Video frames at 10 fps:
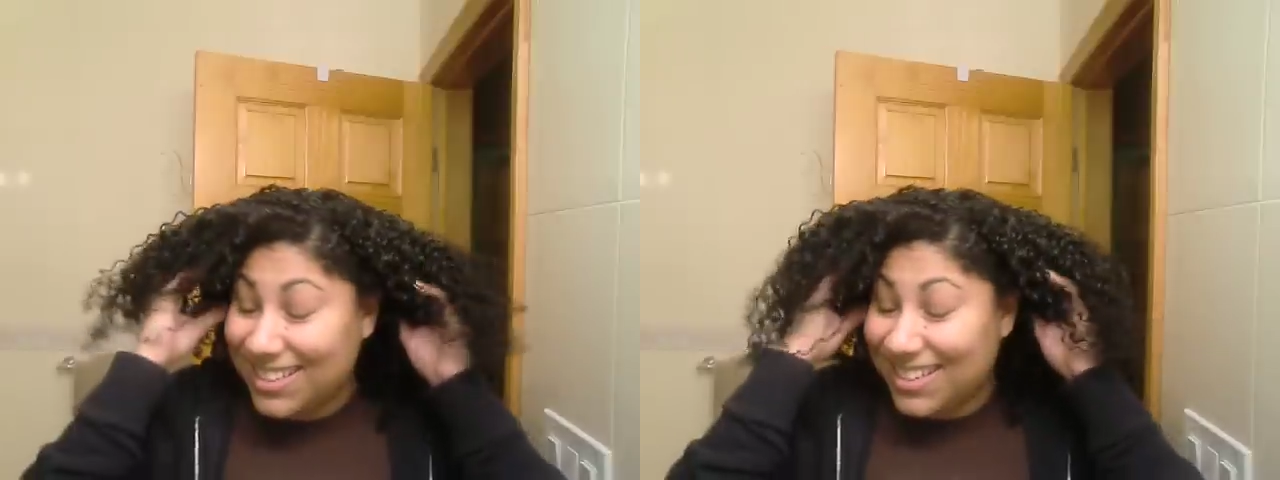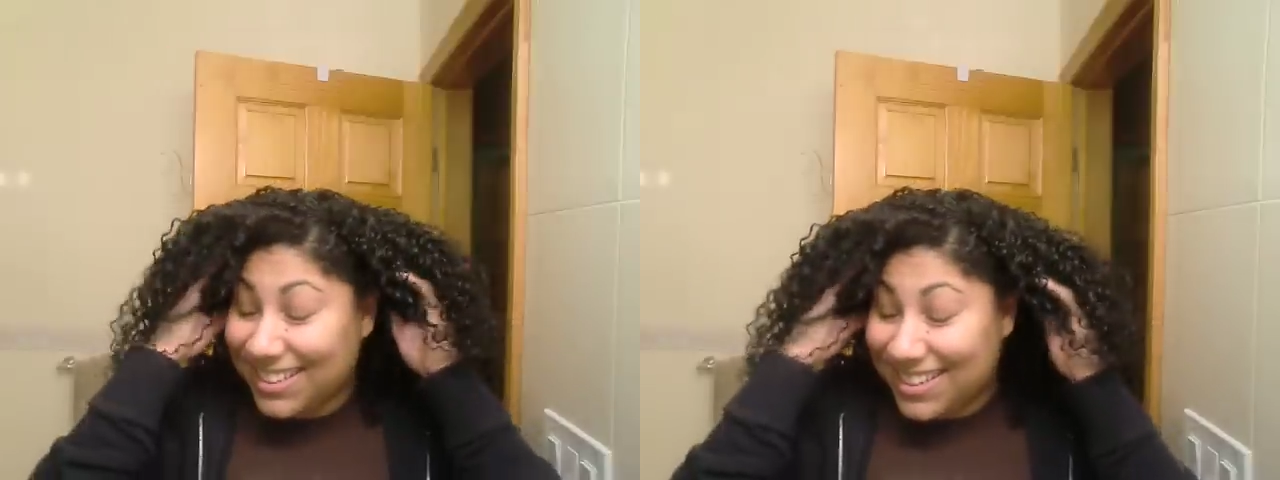
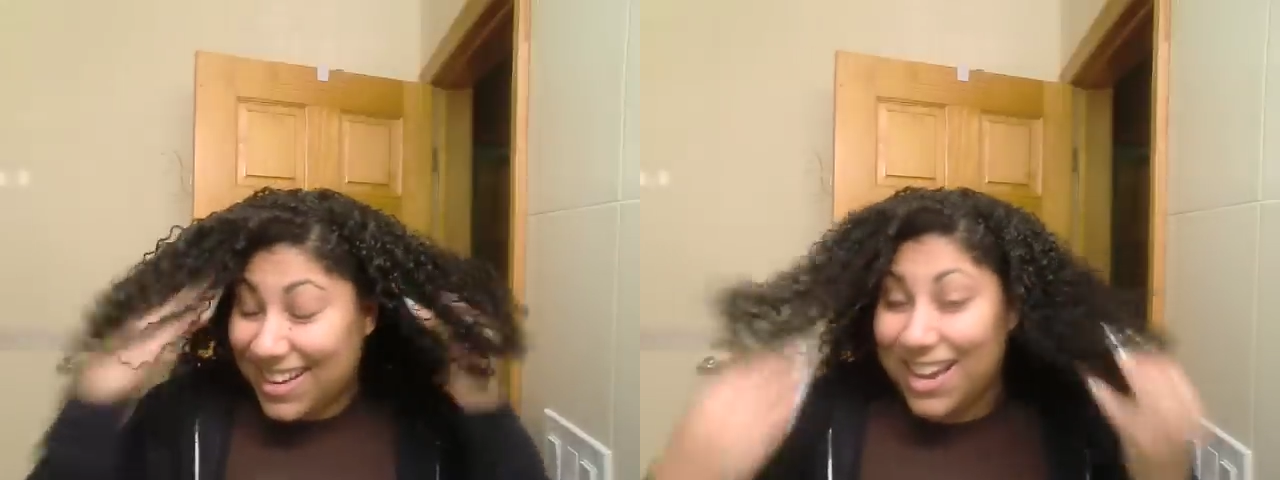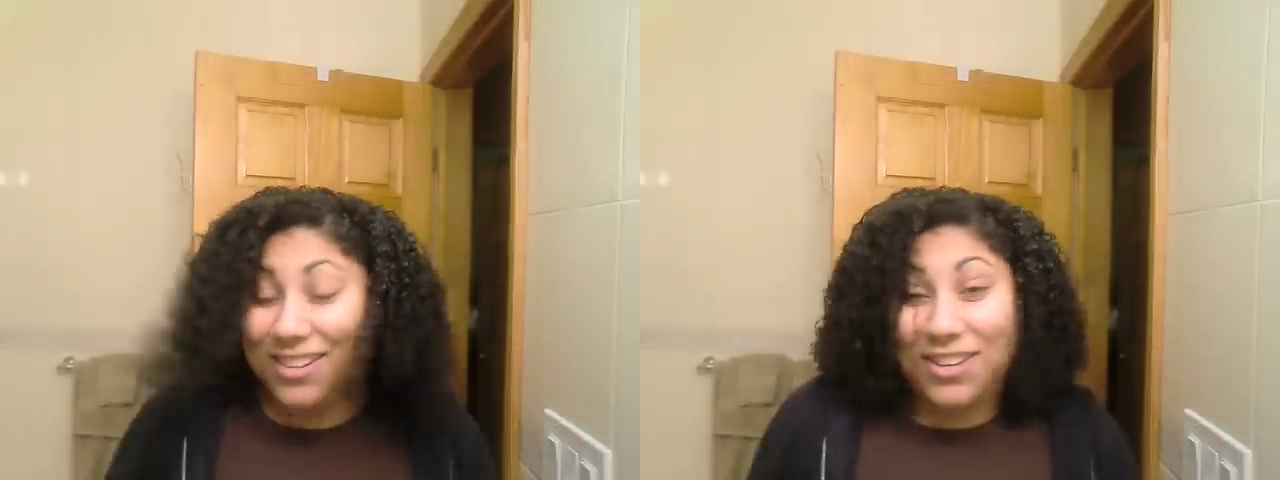good God.
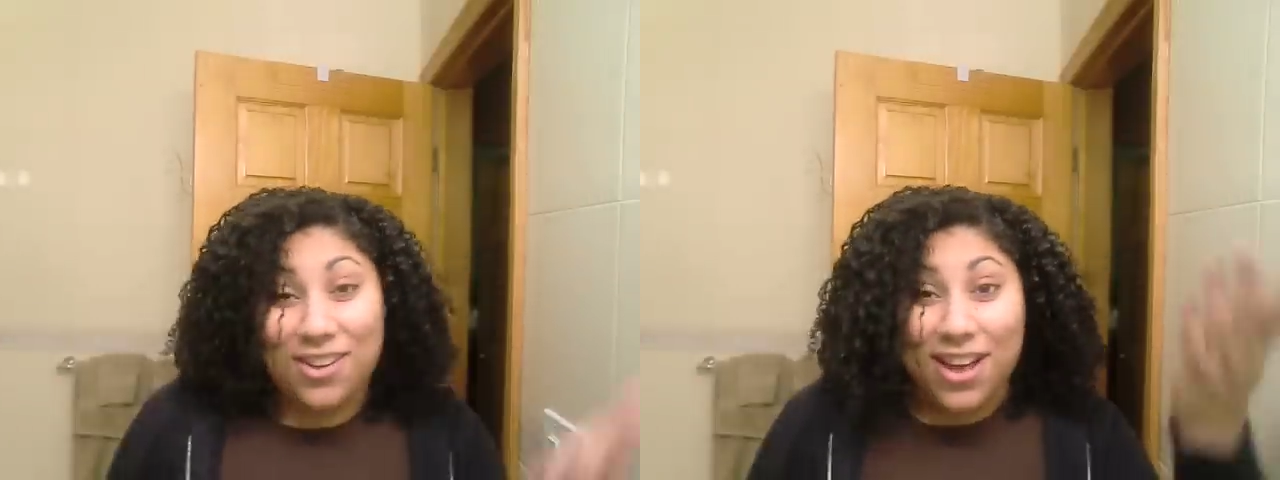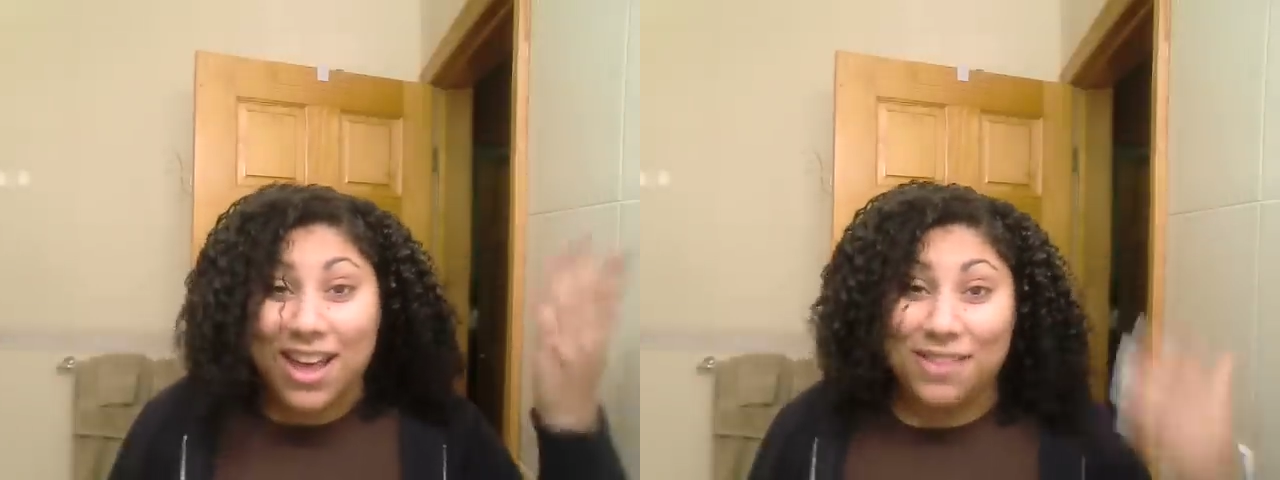You know,
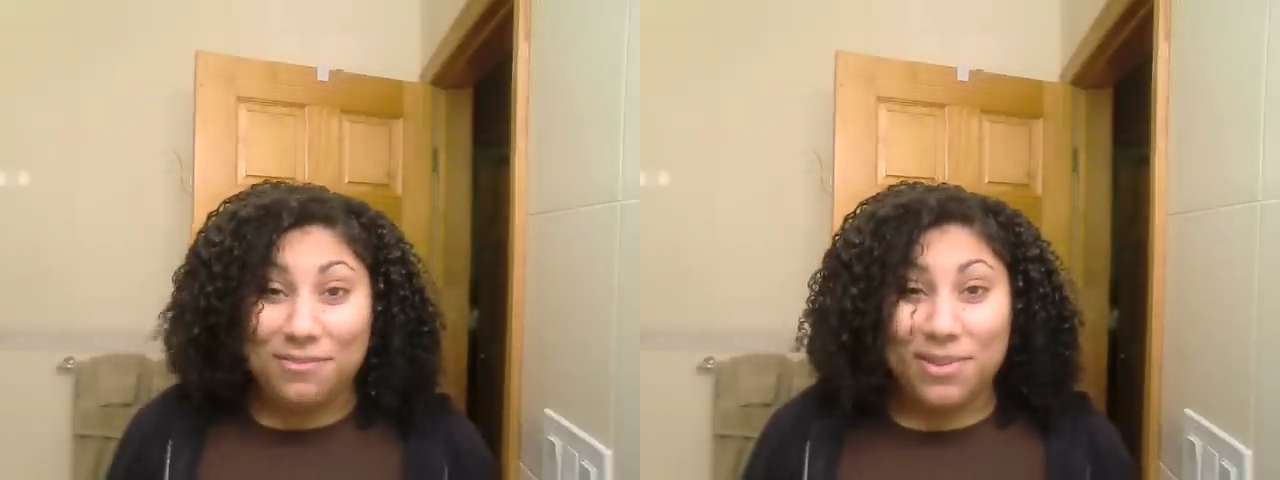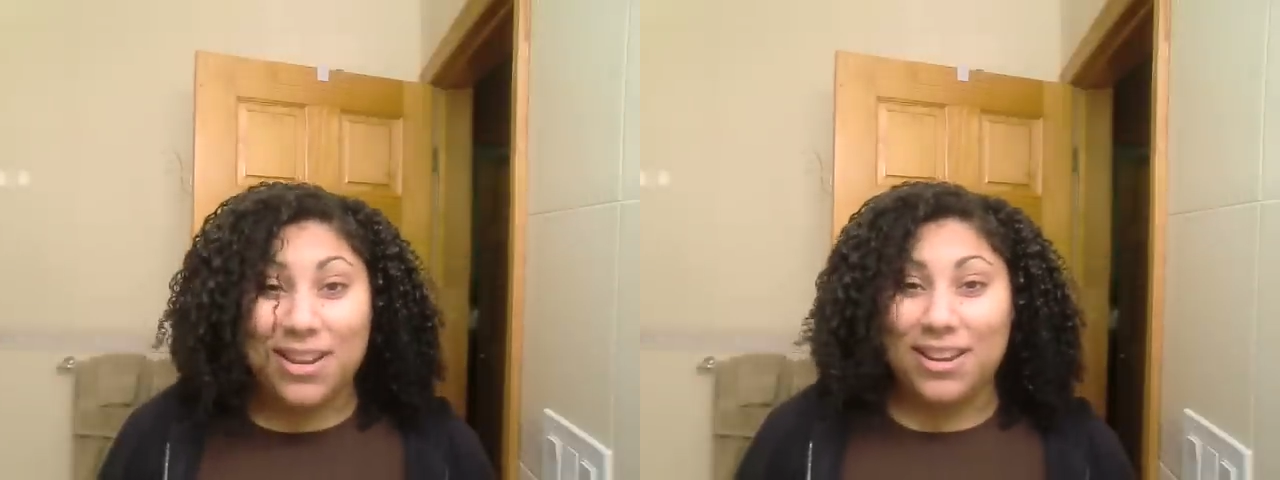I
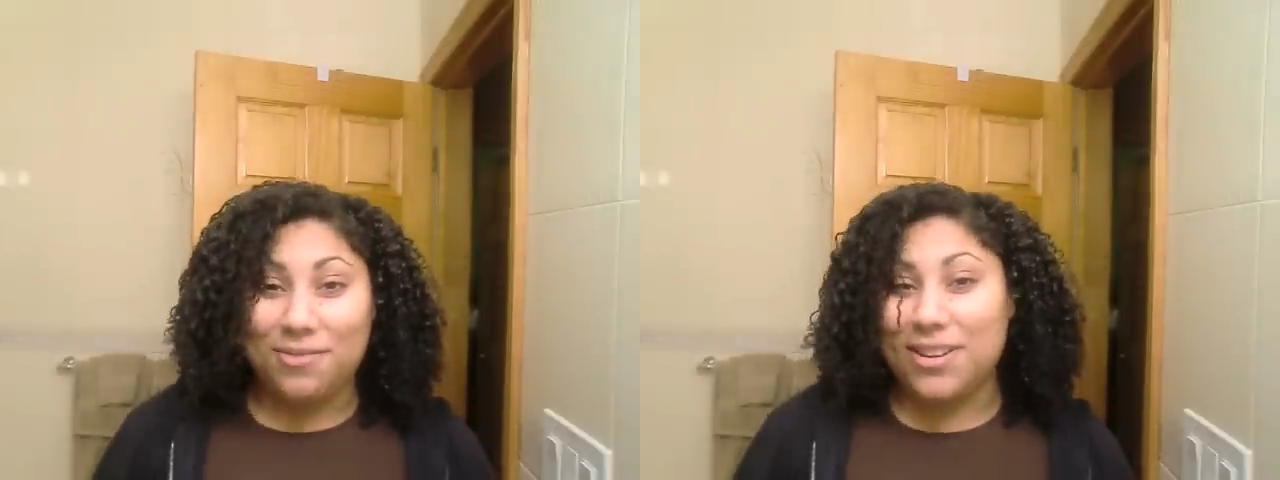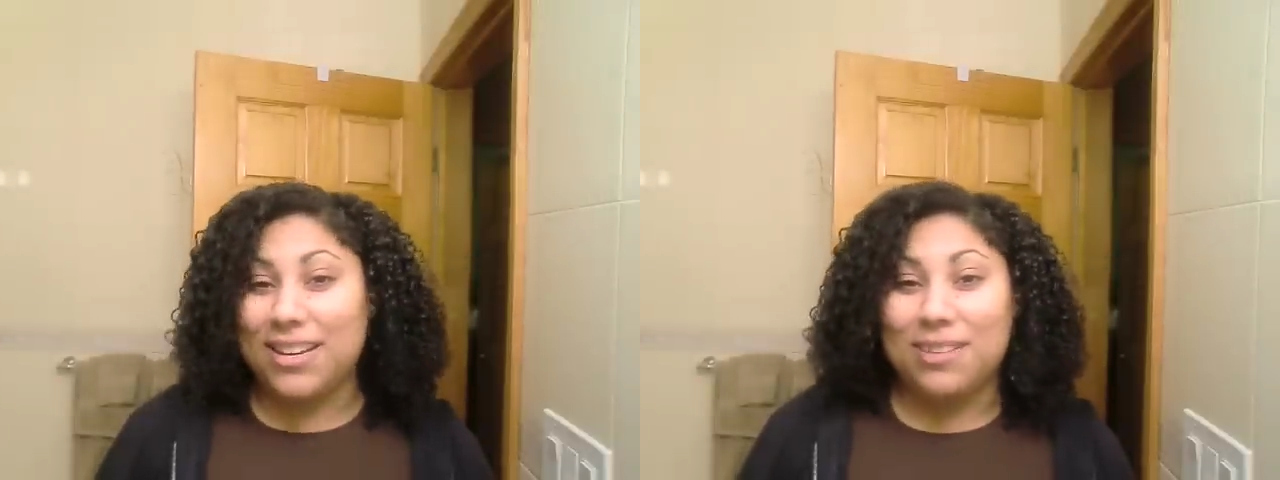haven't been
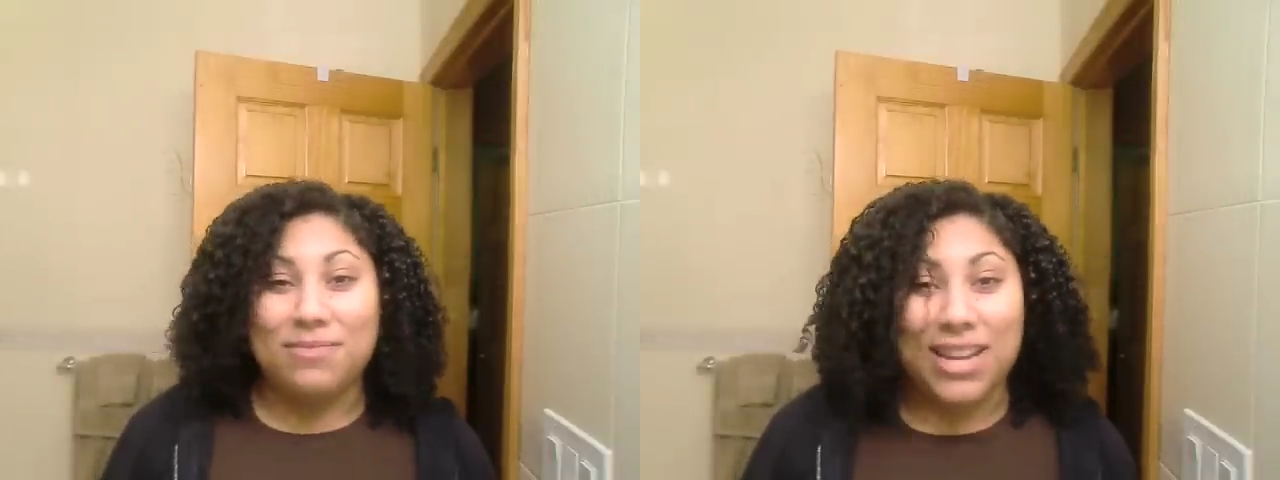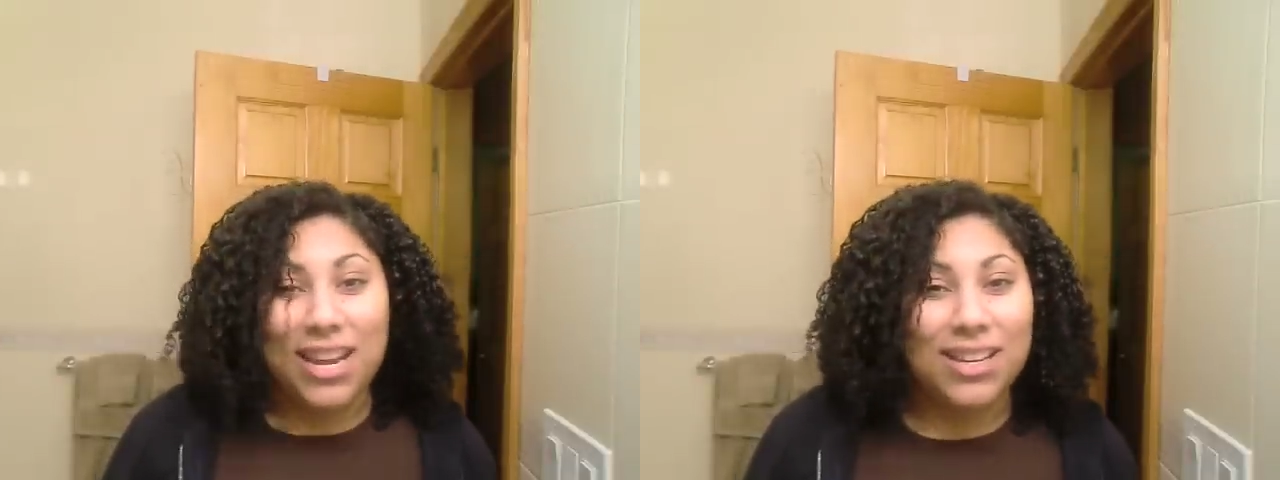anywhere to get
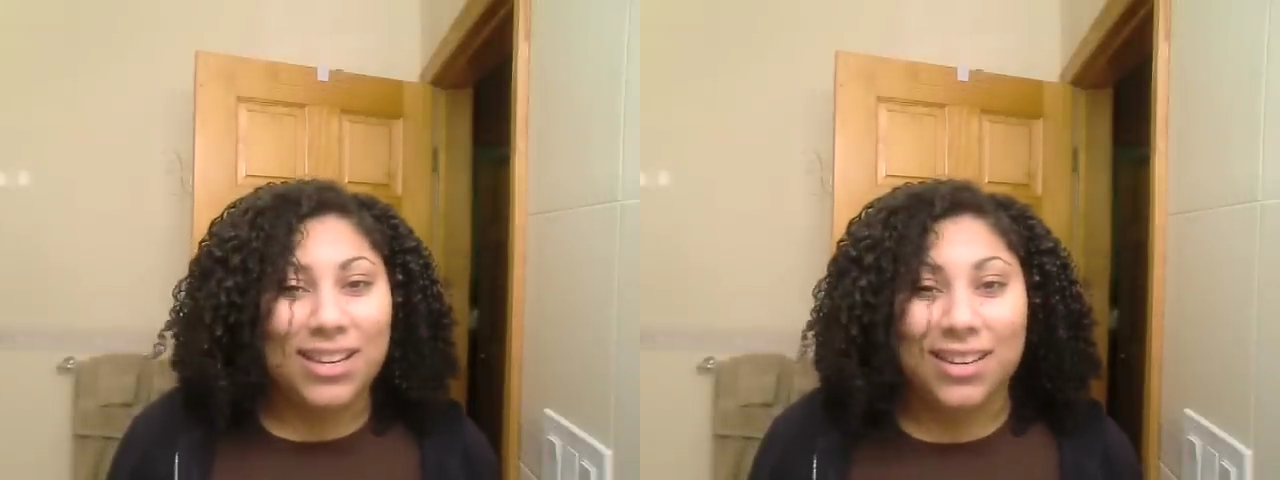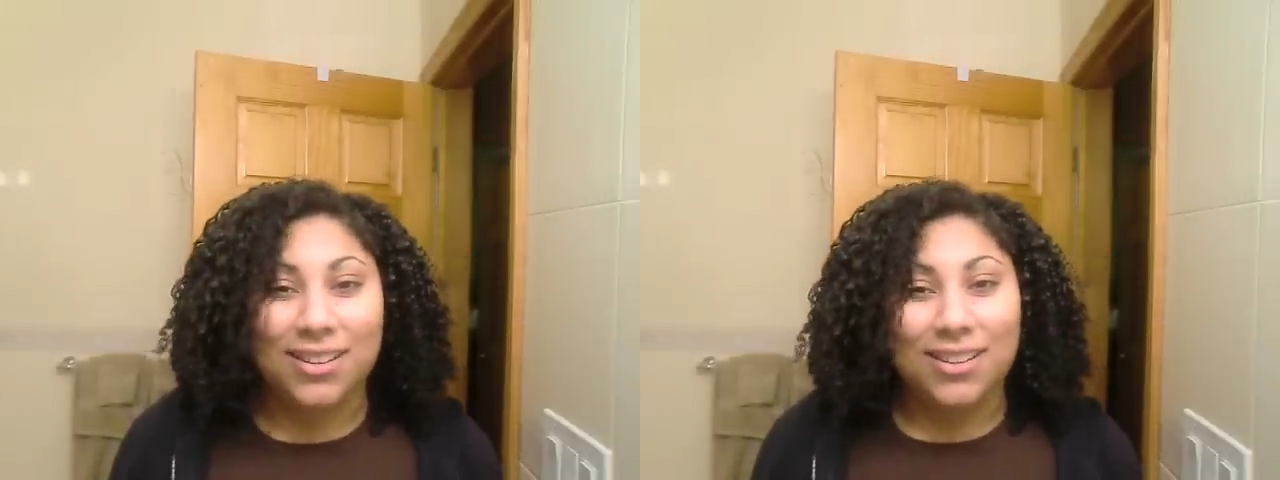my hair
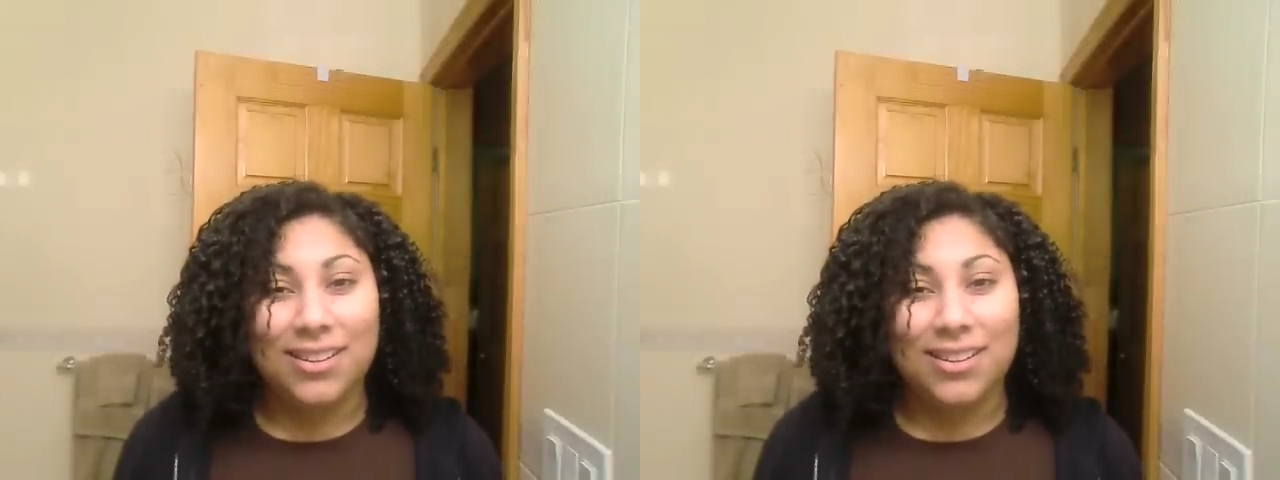done.